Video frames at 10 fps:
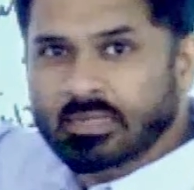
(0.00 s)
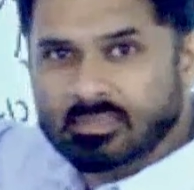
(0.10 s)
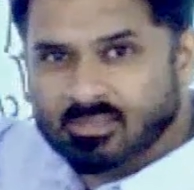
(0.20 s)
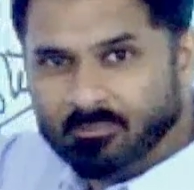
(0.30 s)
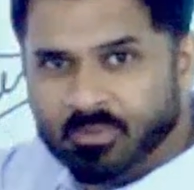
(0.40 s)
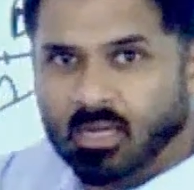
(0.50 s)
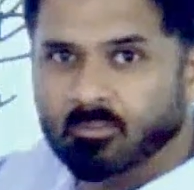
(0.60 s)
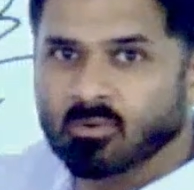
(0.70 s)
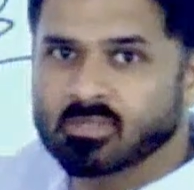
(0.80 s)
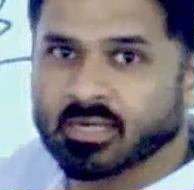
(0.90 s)
something
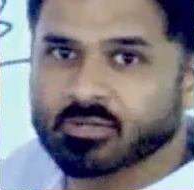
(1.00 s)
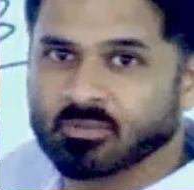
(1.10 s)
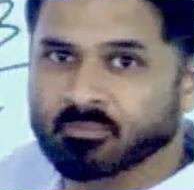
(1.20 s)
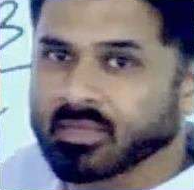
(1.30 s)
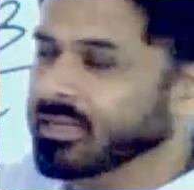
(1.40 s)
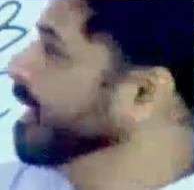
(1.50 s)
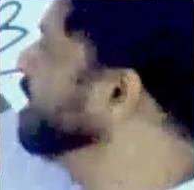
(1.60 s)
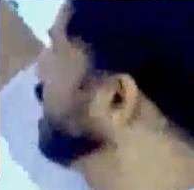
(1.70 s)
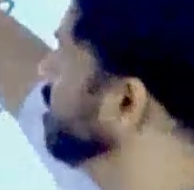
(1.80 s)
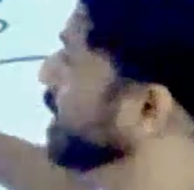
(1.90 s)
about section B, and
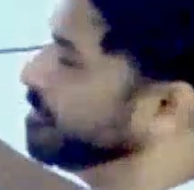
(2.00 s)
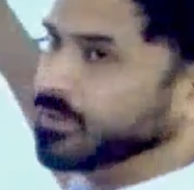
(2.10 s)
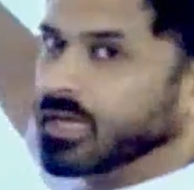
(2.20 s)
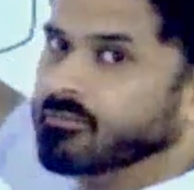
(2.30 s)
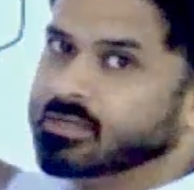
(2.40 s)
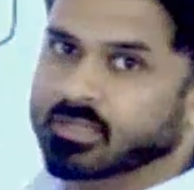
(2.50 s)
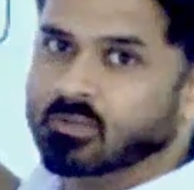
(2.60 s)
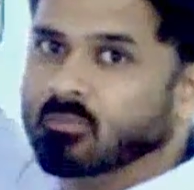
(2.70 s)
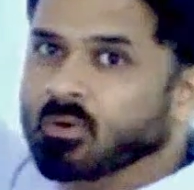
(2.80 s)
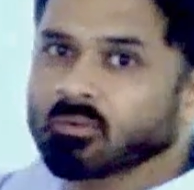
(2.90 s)
then briefly I will tell you
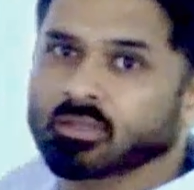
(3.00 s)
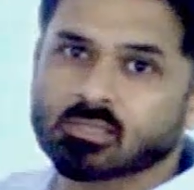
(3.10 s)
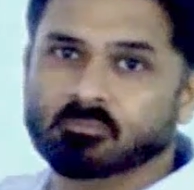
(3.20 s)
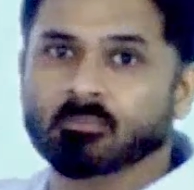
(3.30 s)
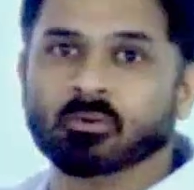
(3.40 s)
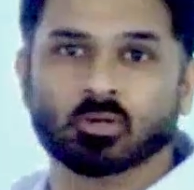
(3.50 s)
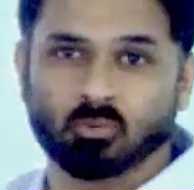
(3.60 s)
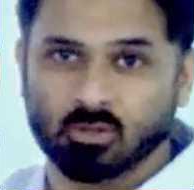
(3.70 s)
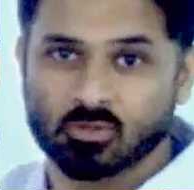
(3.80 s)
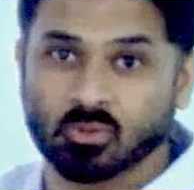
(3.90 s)
about this paper 2
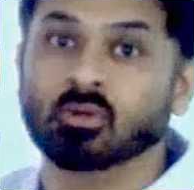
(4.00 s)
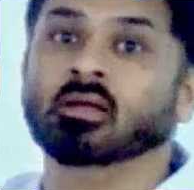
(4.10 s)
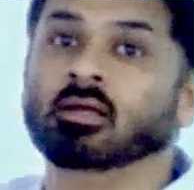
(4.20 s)
also.